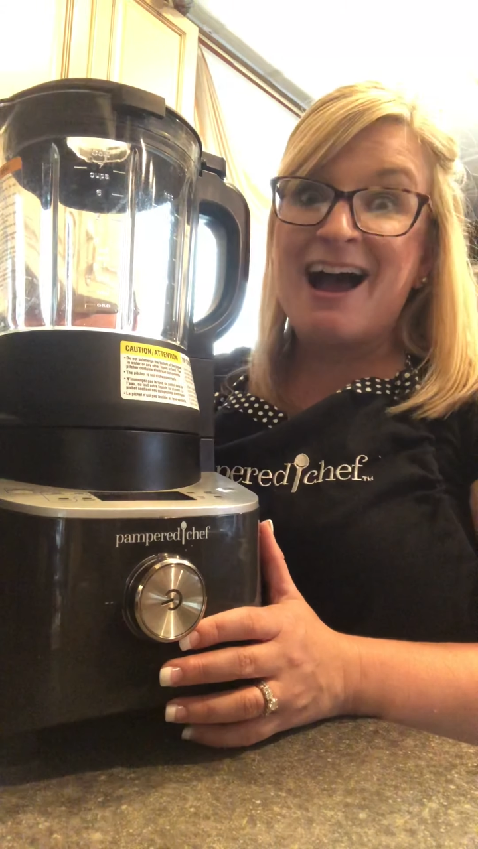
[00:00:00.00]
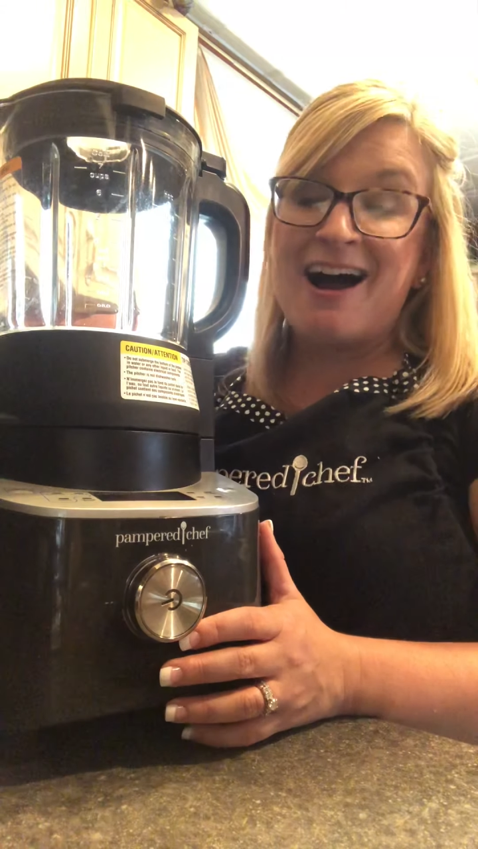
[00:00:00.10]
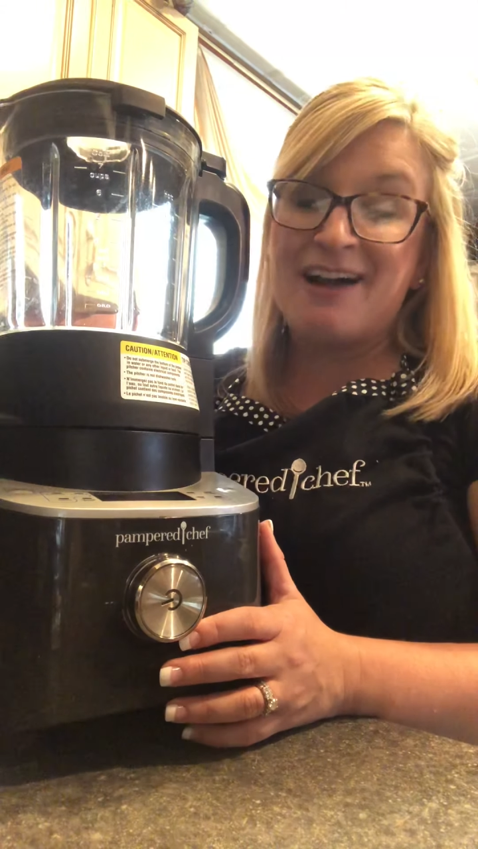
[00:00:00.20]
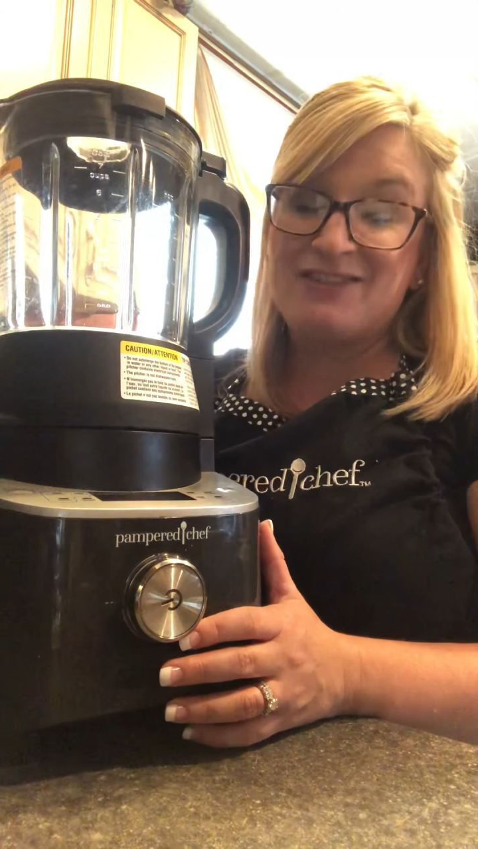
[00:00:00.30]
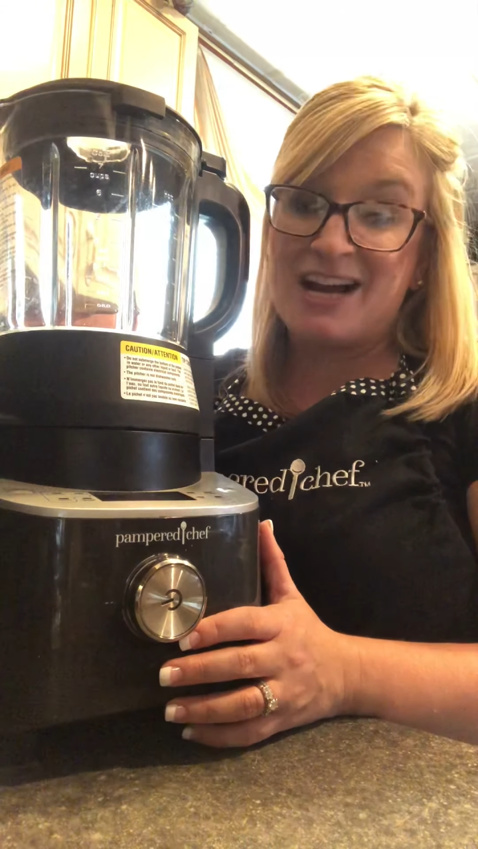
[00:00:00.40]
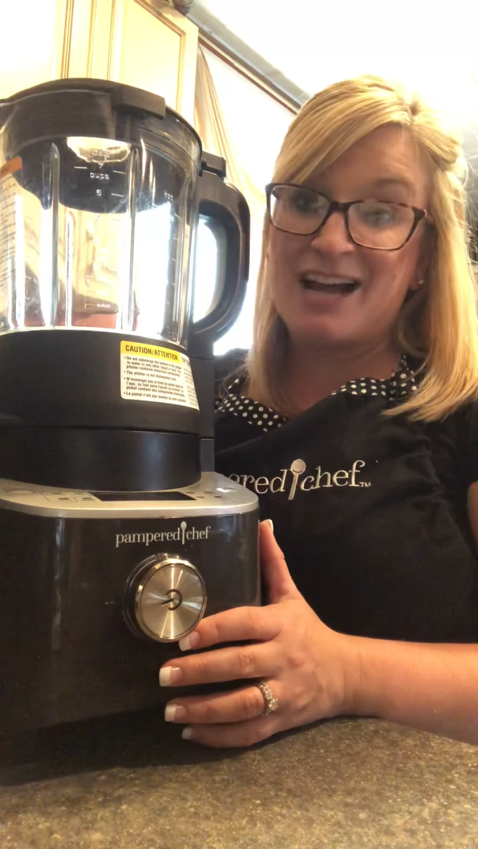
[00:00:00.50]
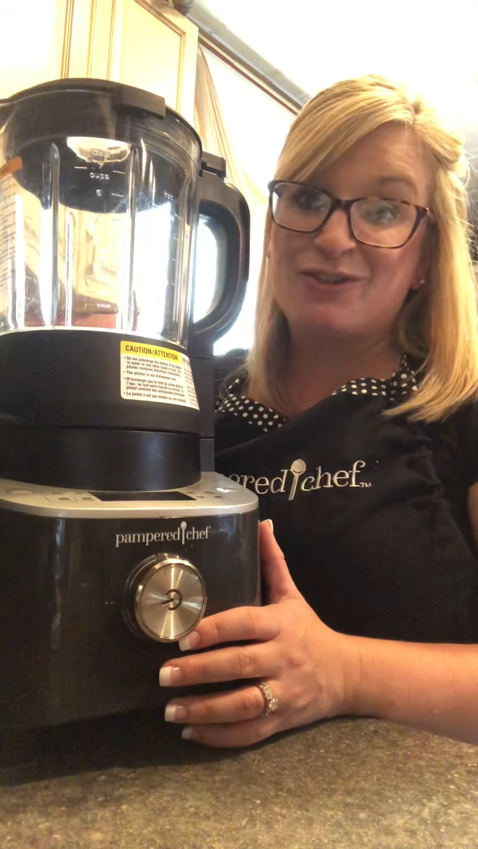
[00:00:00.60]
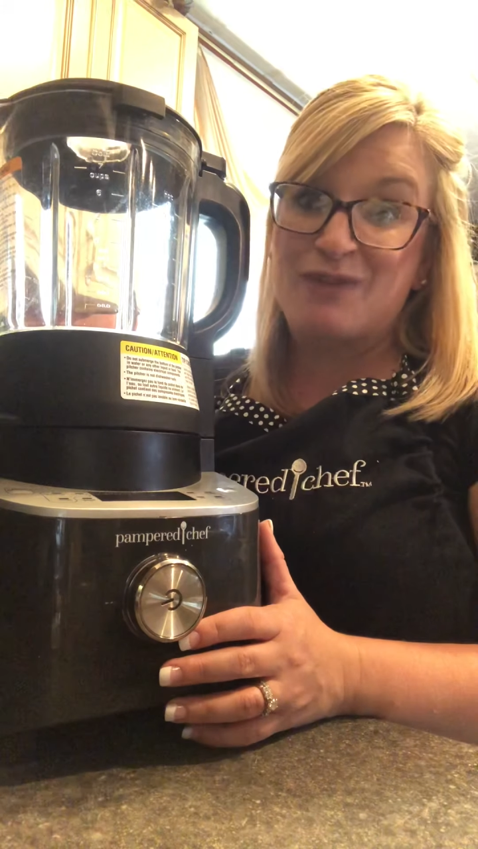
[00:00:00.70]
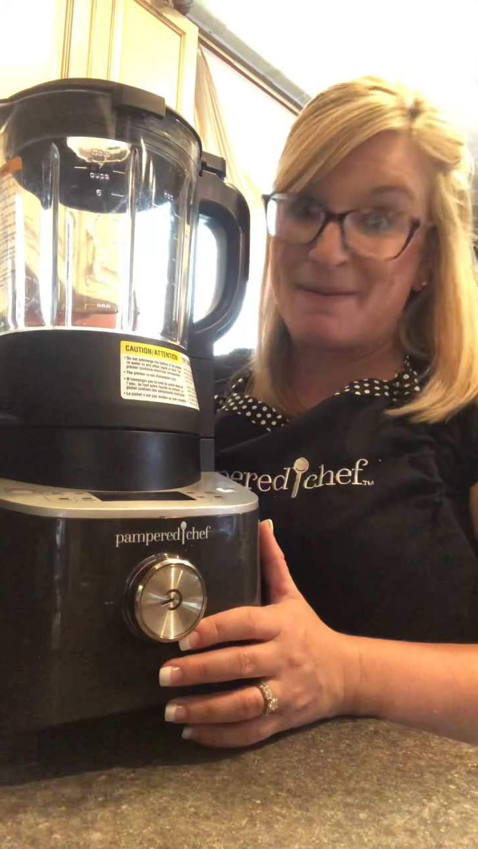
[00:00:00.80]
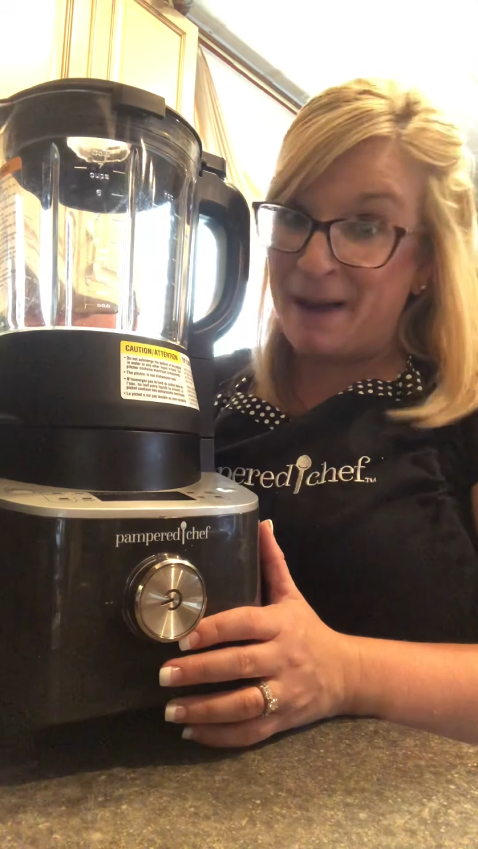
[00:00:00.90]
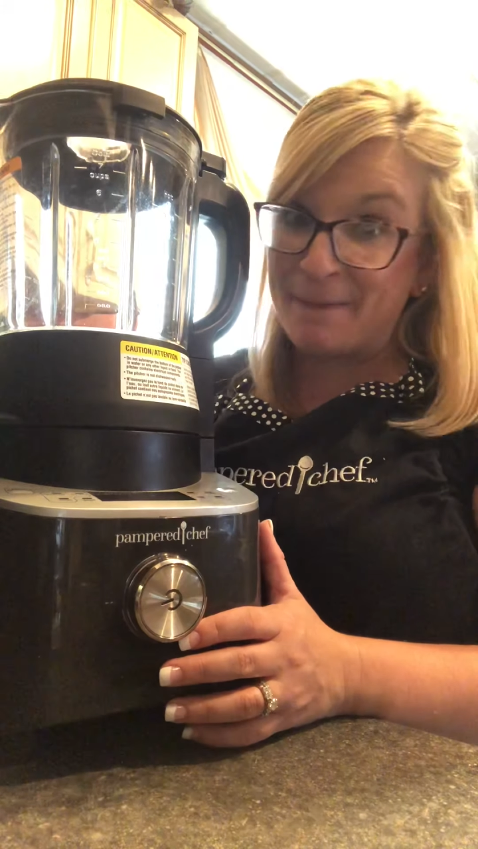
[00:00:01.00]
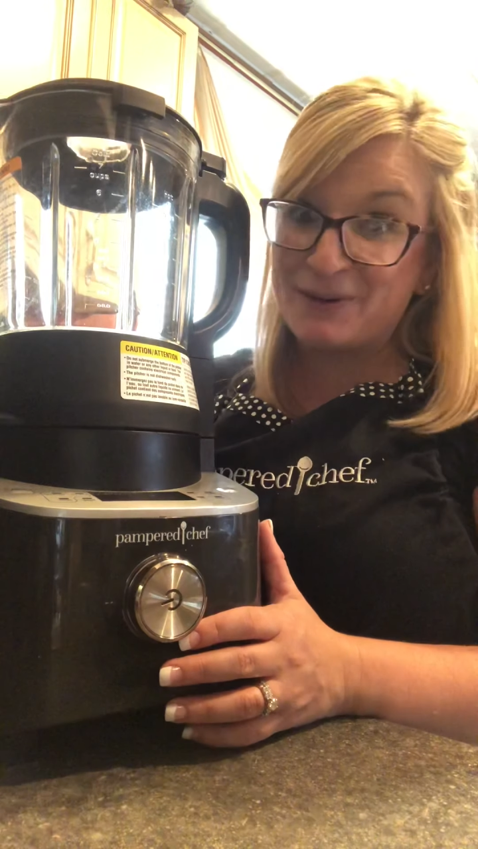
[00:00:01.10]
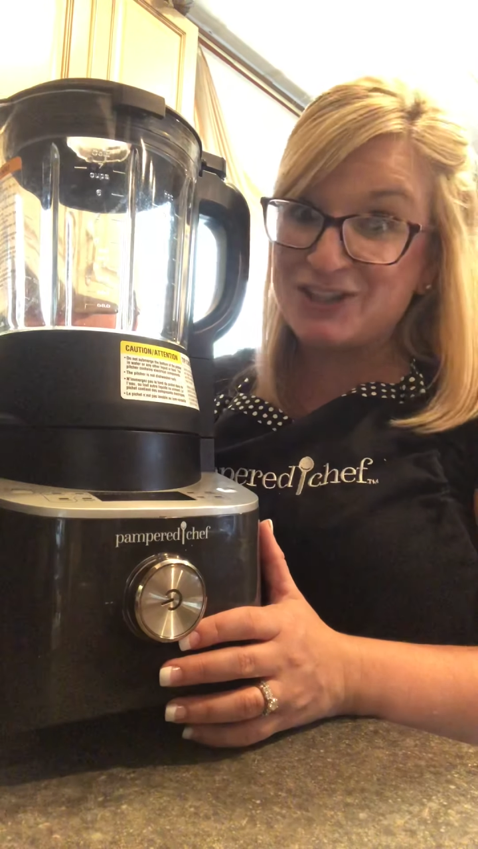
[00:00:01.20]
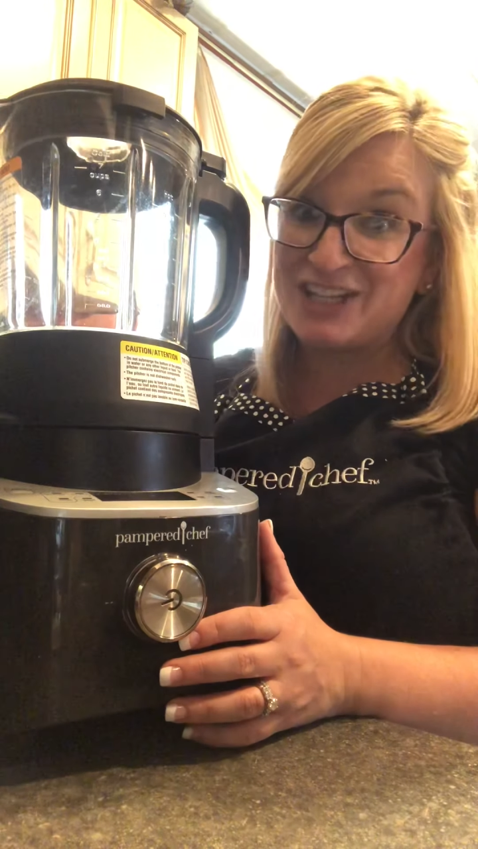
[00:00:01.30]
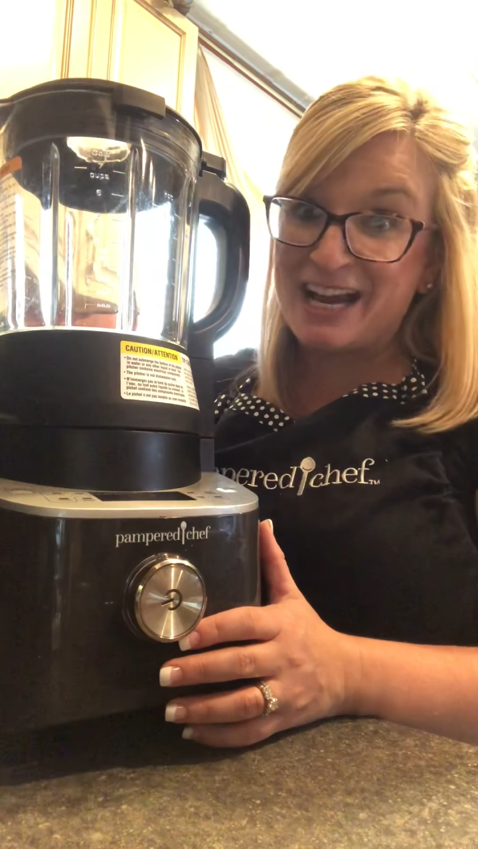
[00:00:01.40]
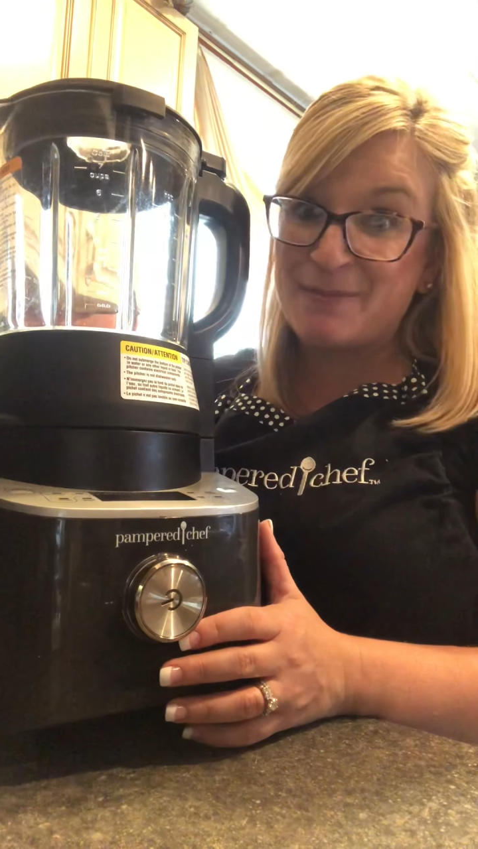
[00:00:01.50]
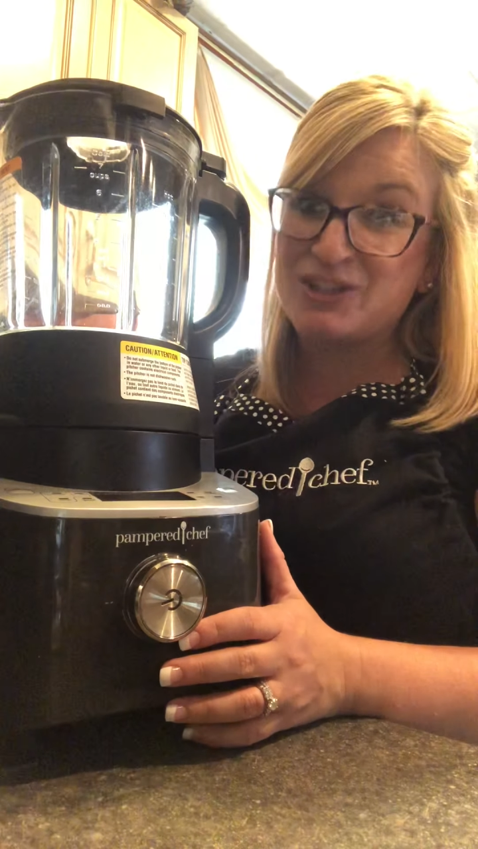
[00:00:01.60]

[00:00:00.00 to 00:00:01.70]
I've done red pepper jam,